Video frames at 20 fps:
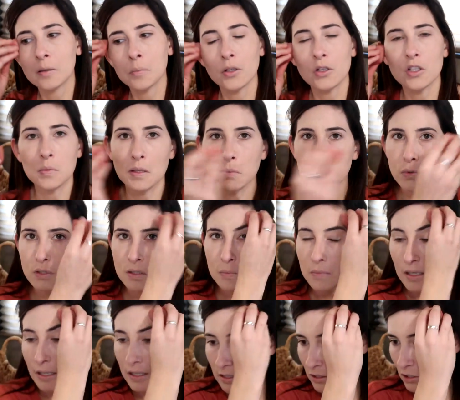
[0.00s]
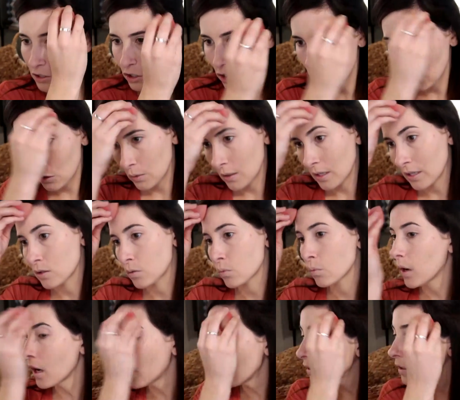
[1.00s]
blows people's minds too as
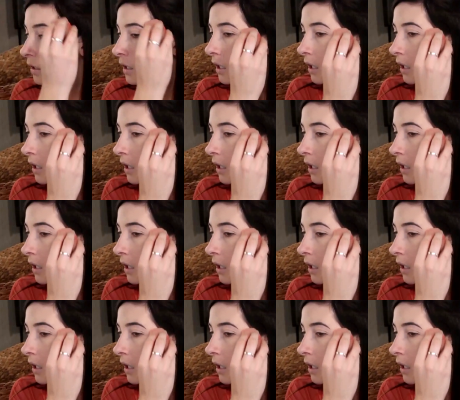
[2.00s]
well.